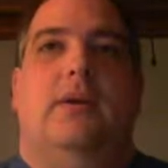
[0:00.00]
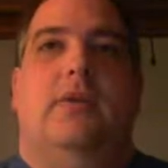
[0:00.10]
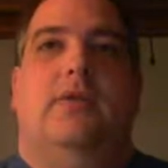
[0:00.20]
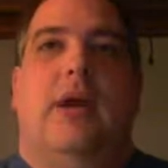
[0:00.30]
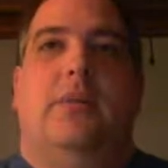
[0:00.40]

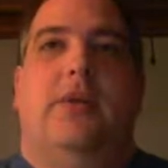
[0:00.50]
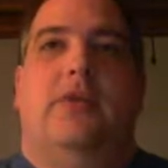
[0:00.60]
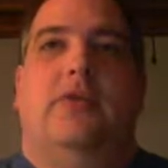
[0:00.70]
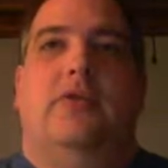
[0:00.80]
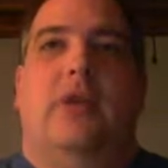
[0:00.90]
Chat
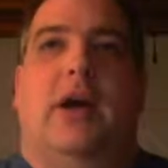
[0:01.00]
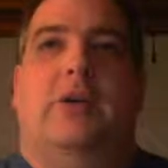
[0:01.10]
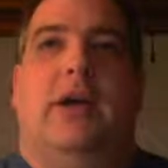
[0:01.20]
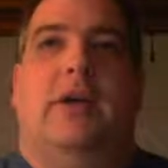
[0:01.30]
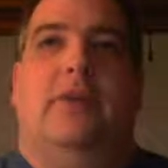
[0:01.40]

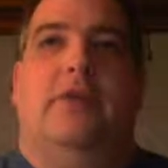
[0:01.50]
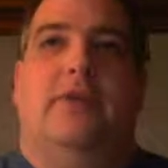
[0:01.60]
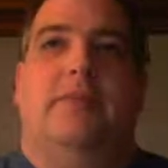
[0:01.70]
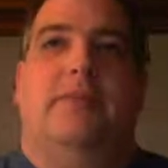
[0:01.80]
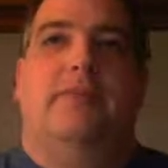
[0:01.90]
message.text,
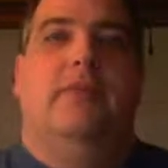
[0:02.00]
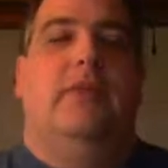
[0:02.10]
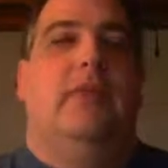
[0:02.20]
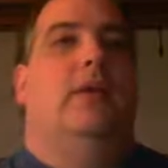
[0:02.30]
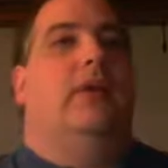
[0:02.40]

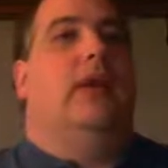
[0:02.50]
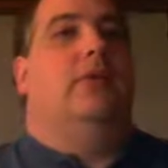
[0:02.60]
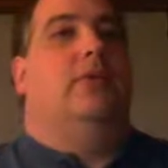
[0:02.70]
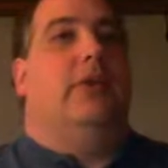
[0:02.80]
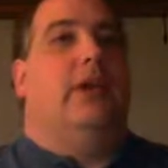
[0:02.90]
the
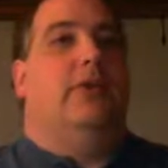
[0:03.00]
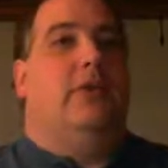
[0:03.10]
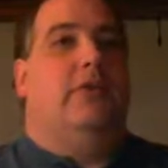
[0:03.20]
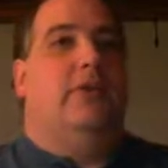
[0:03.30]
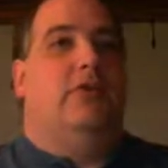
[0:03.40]
actual text
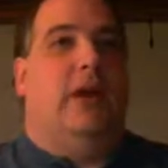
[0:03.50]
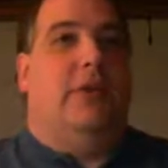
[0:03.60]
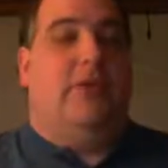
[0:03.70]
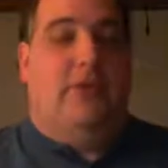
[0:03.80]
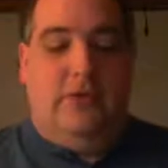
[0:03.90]
of the chat
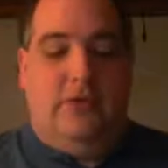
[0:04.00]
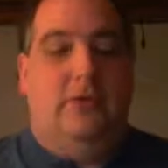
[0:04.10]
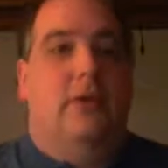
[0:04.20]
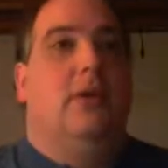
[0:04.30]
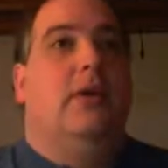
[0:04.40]
message.
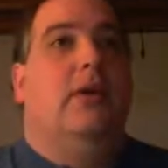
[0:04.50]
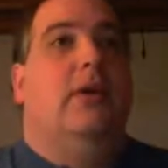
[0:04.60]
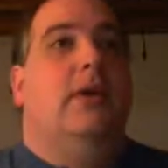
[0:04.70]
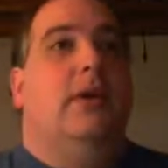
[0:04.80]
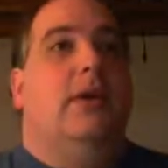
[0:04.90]

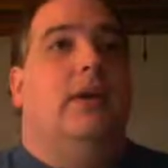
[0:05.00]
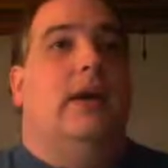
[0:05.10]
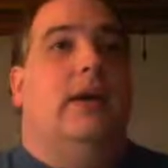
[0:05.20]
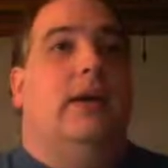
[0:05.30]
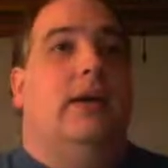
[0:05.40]

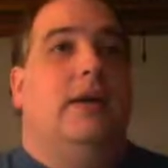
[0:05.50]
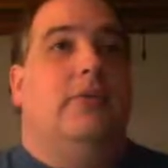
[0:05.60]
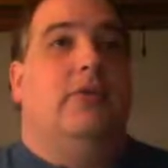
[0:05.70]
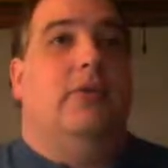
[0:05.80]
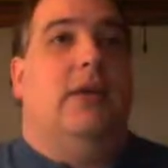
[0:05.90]
And I'm
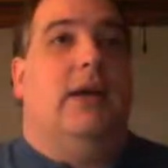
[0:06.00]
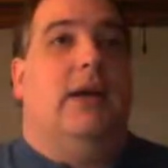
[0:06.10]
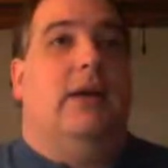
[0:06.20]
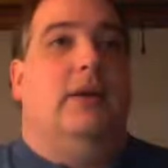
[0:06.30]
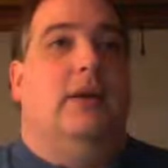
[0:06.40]
just going to add
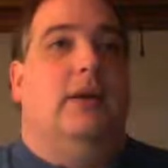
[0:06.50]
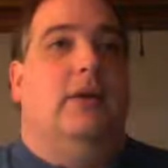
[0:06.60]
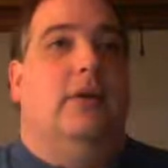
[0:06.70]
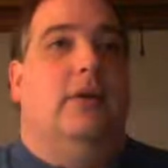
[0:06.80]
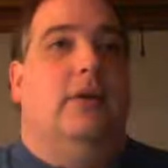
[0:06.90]
in
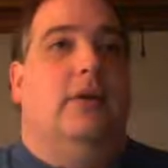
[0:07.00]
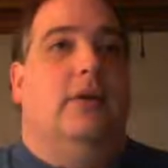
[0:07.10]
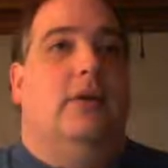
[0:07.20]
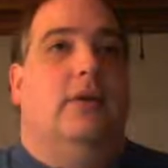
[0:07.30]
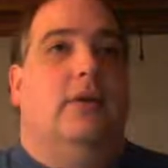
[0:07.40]
here
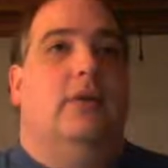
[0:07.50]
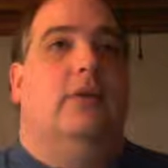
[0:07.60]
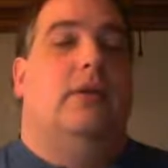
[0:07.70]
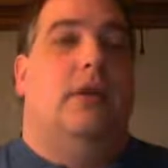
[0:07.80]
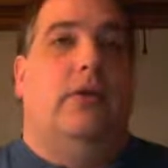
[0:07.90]

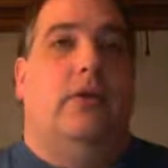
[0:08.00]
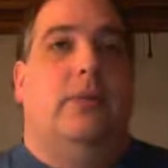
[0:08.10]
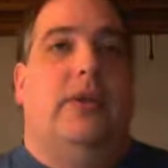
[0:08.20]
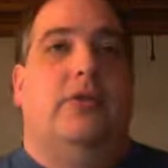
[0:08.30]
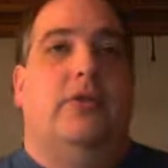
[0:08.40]
unknown
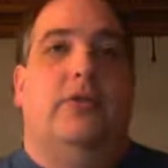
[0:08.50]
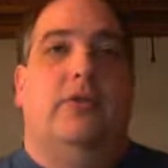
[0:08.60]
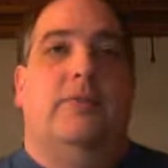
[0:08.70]
message.